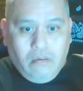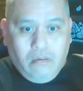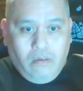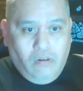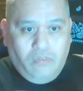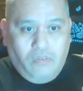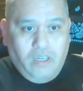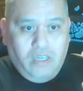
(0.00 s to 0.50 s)

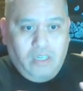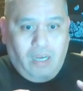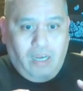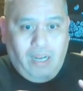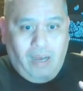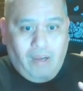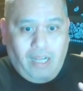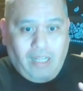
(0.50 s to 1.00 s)
And hopefully,
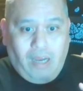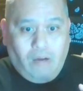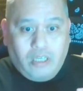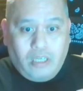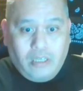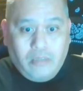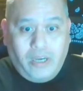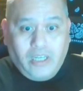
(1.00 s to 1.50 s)
I
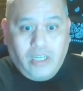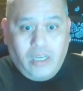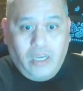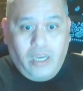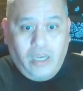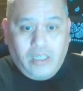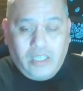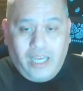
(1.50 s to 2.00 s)
was expecting
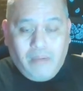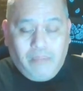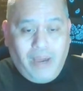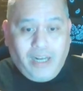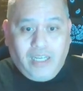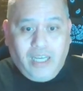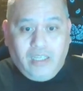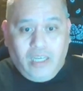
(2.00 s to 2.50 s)
a
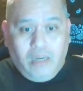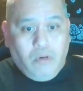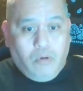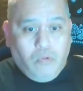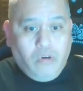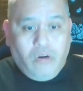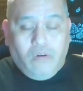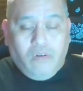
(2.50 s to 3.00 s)
backstage
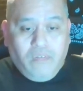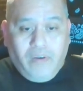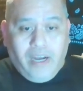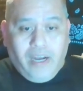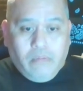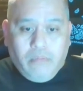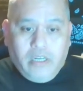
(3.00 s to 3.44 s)
segment where they were fighting,